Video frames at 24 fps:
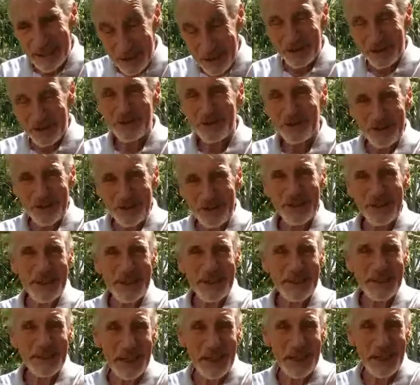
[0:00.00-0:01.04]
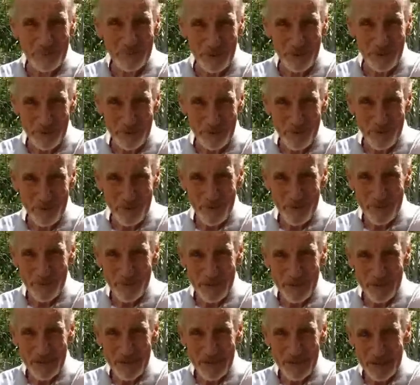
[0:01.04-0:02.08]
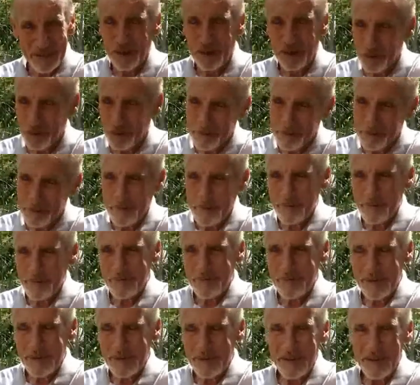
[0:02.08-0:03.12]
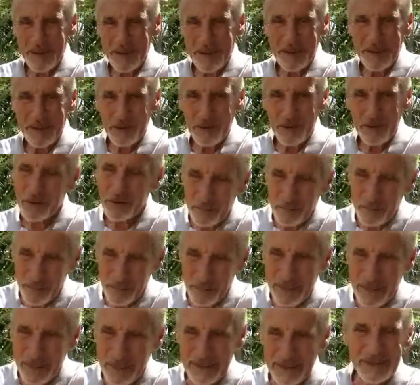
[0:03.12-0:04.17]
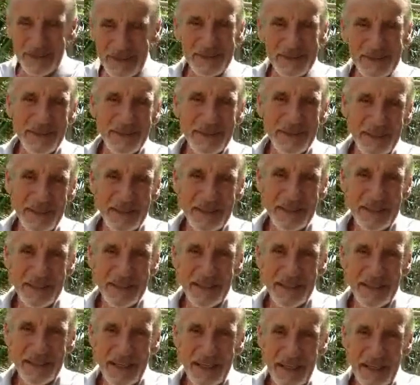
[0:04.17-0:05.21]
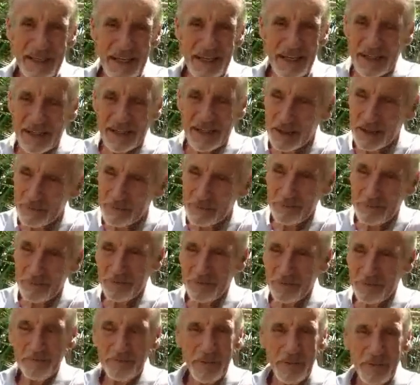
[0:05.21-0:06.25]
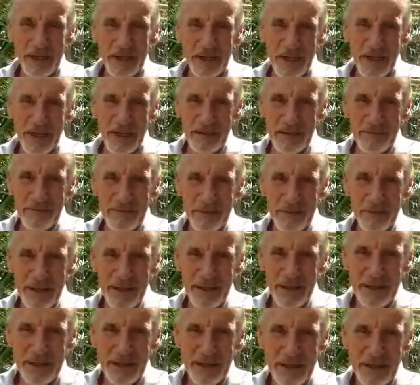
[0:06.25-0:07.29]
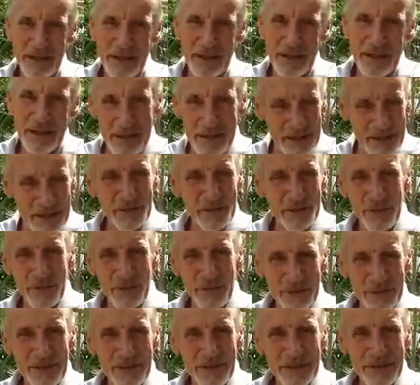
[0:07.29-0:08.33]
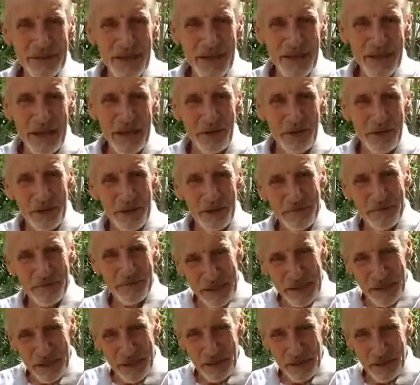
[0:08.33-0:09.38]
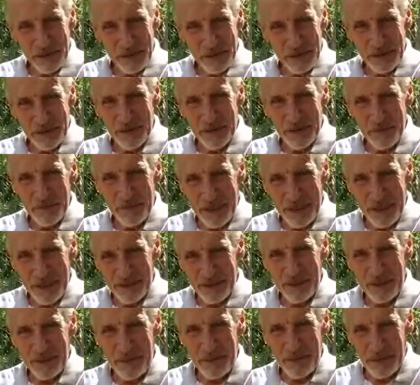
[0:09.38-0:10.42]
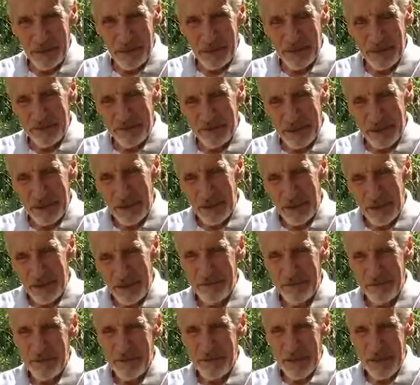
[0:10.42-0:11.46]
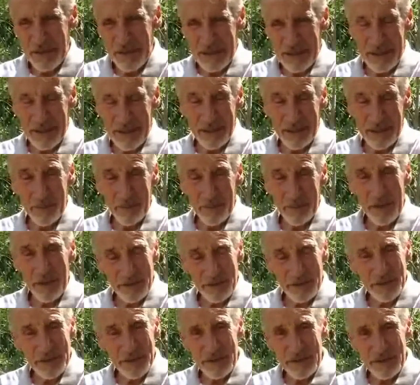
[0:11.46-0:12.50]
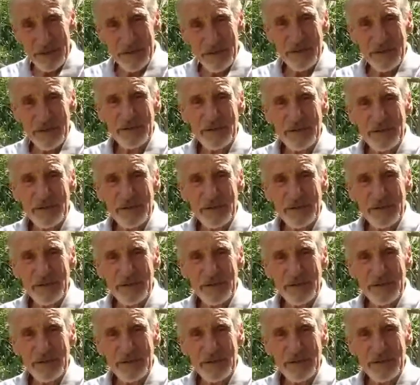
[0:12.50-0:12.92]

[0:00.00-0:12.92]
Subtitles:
the country that I came from. No. No complaints. I love my life, and that's what our videos are about loving life and about